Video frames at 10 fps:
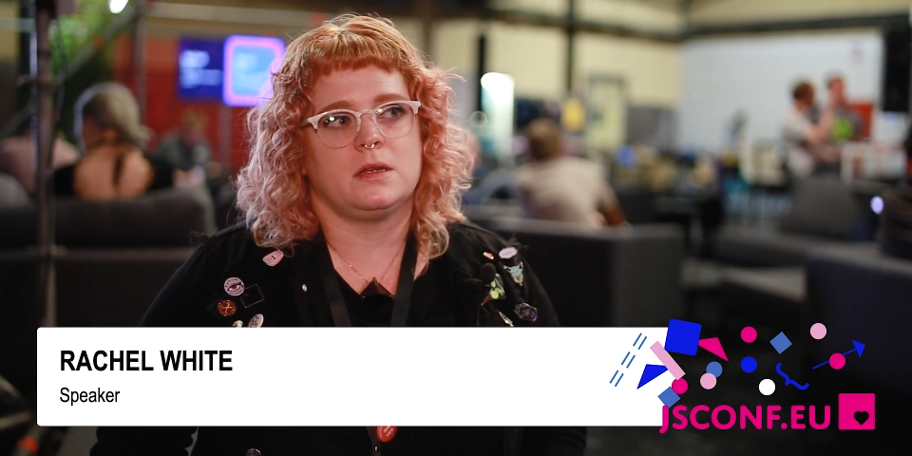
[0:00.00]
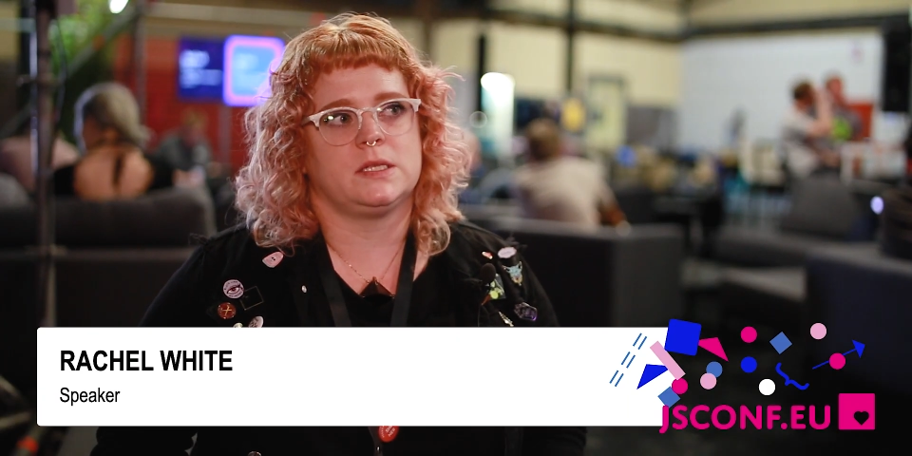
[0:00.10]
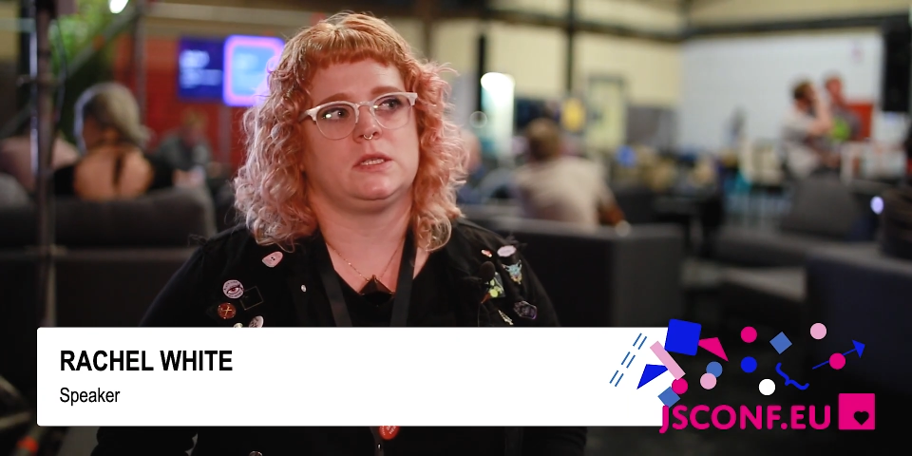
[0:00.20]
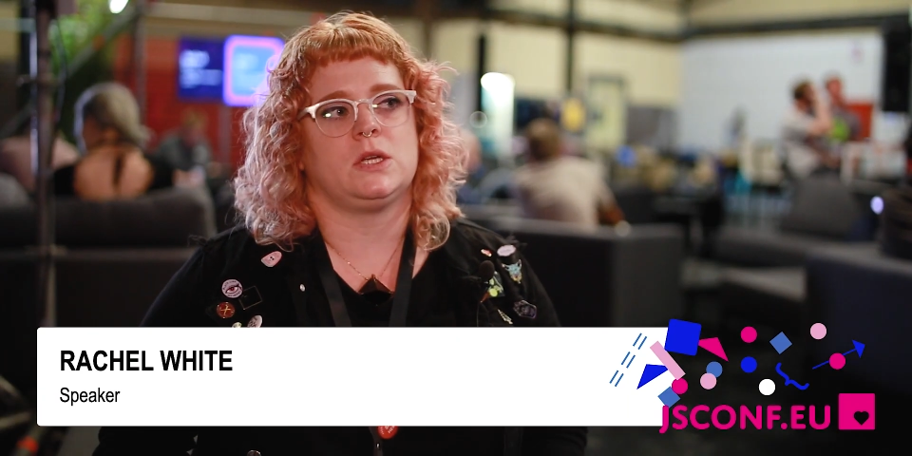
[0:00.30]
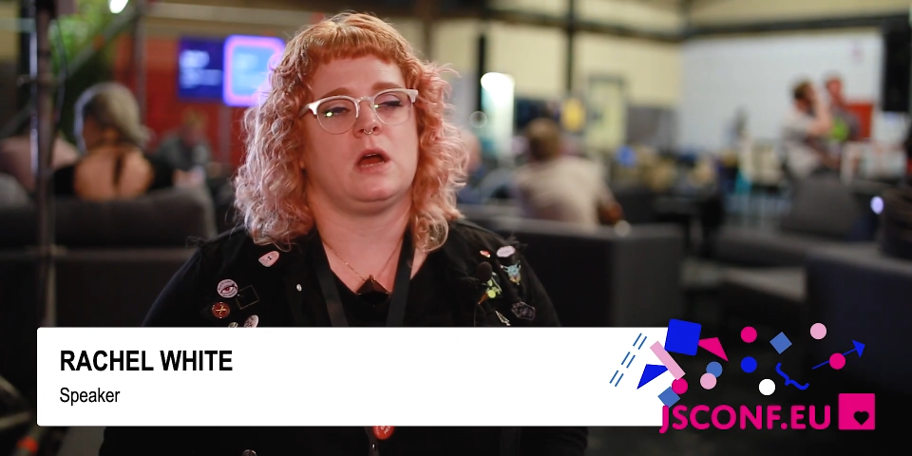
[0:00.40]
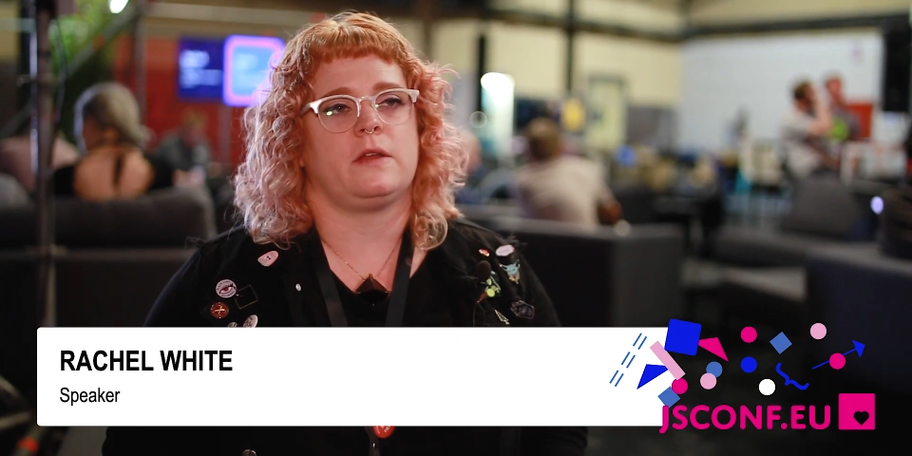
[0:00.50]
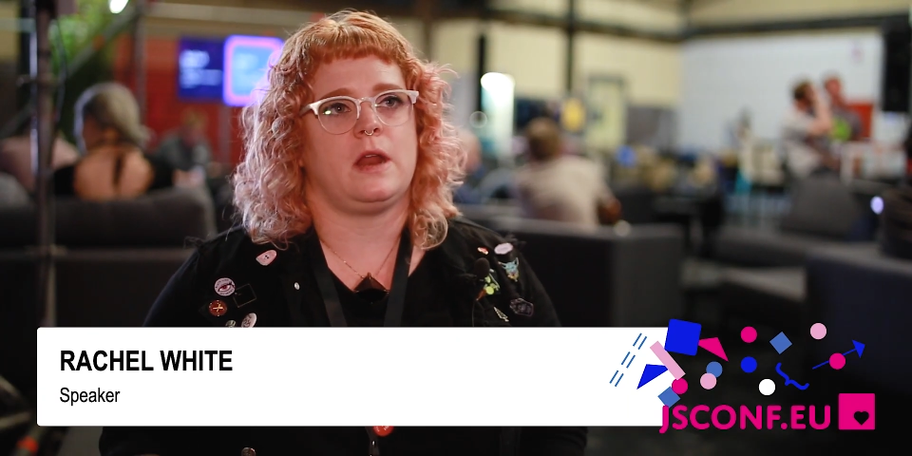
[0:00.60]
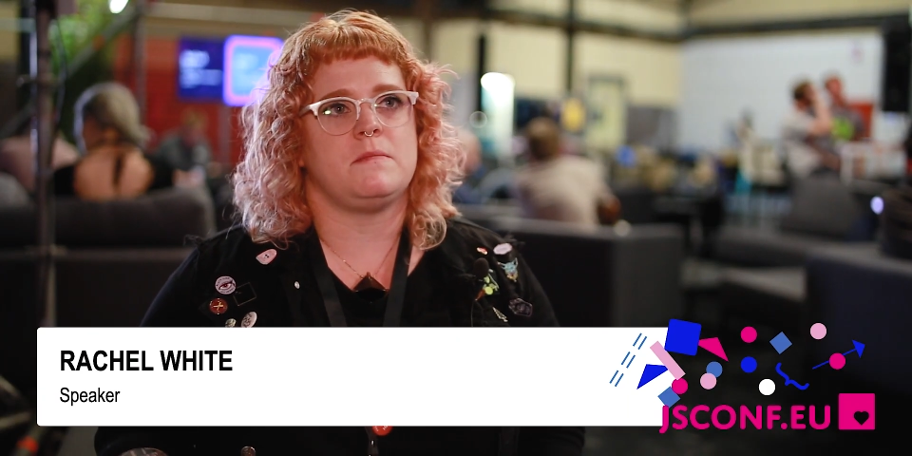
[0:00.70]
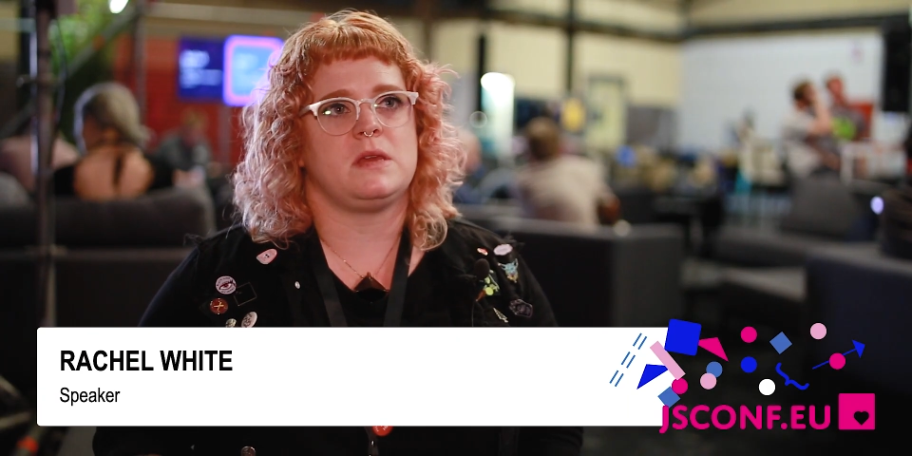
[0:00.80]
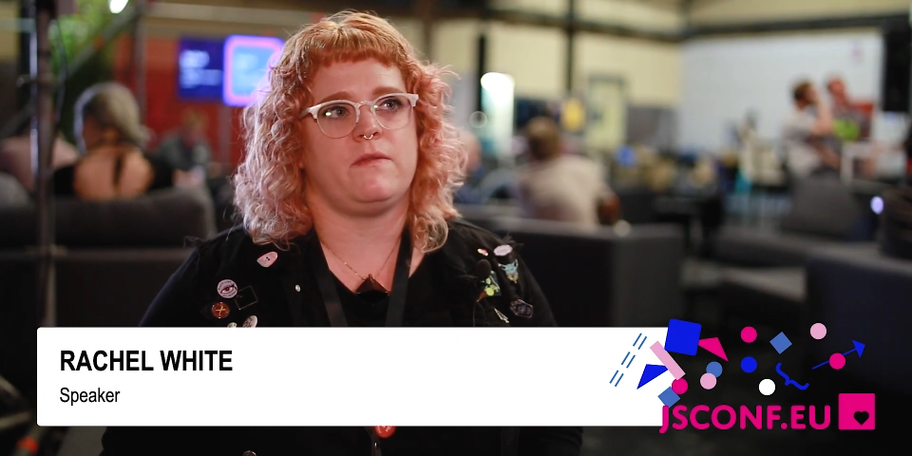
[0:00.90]
is a talk
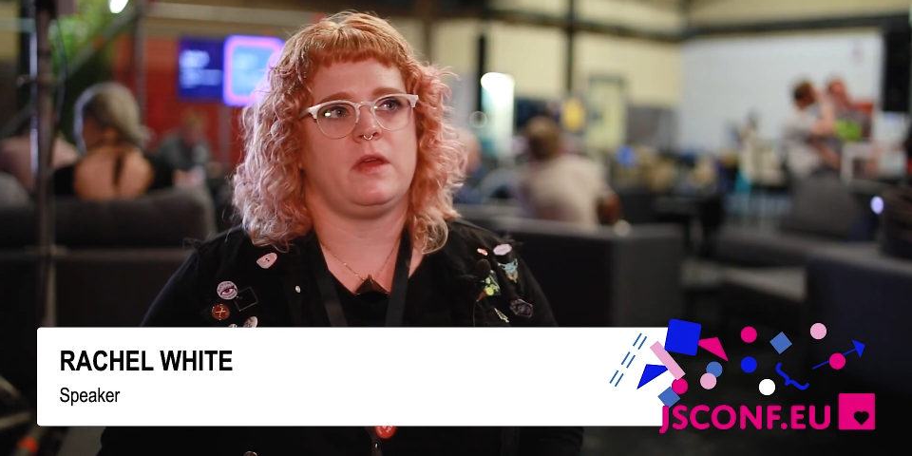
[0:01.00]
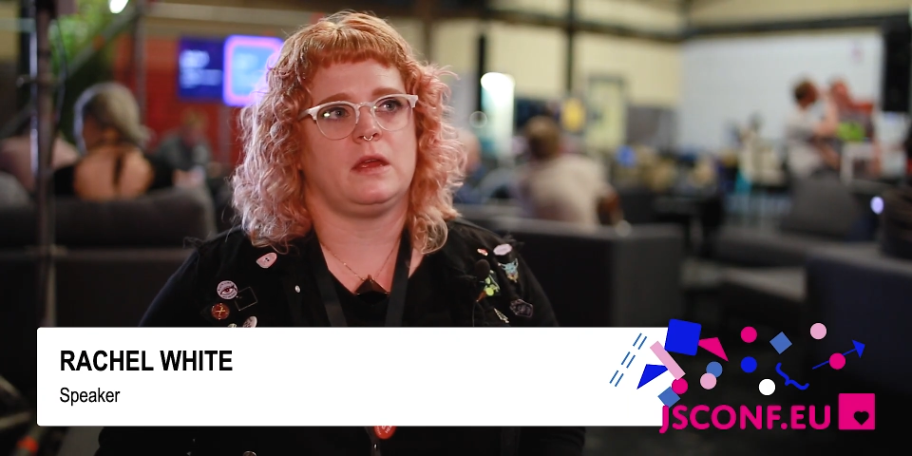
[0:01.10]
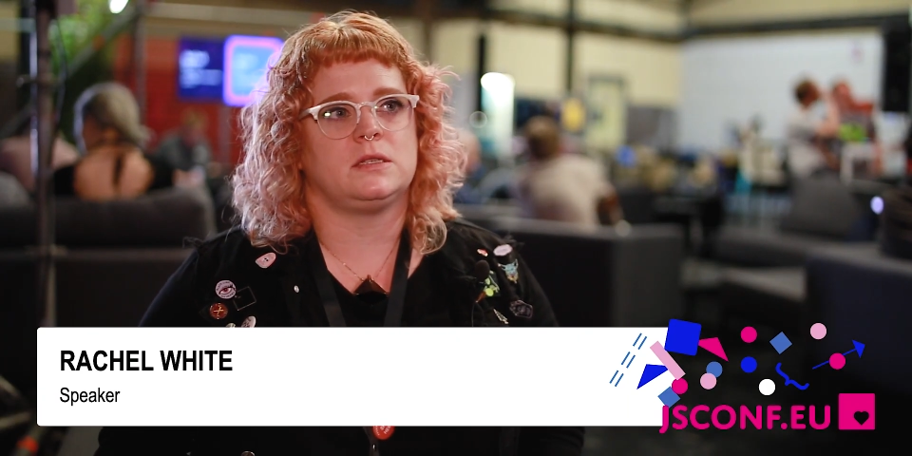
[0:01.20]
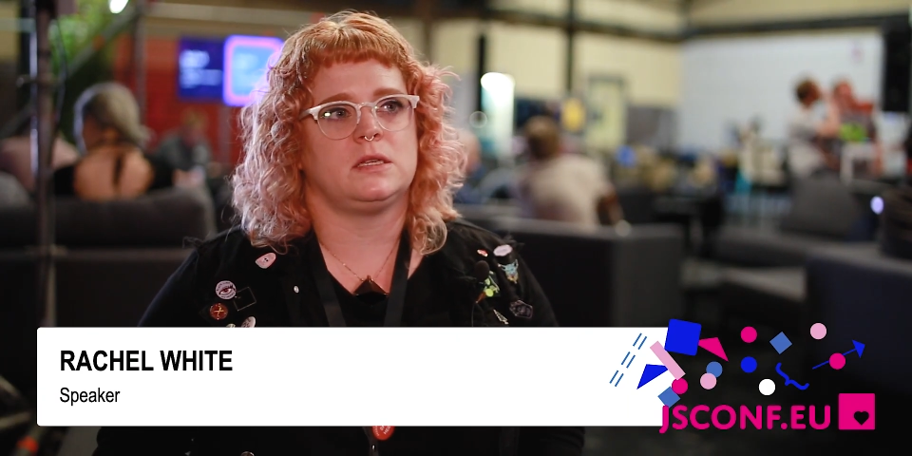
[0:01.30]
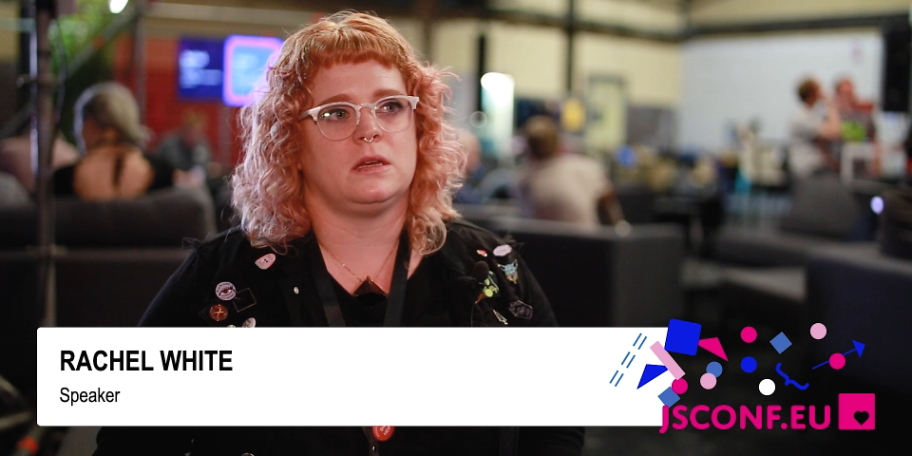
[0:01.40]
that I'm giving